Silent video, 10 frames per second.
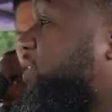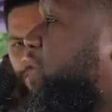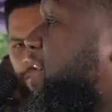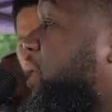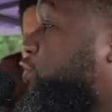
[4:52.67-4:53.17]
that's
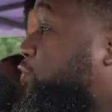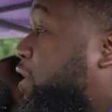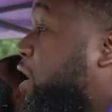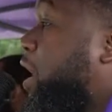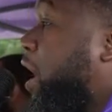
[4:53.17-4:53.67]
a
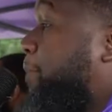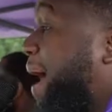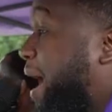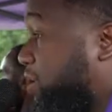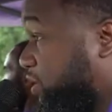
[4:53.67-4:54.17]
history
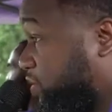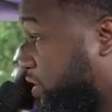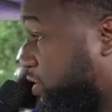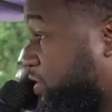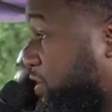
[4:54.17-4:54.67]
about us,
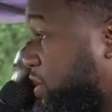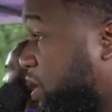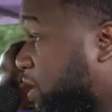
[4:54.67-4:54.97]
sister.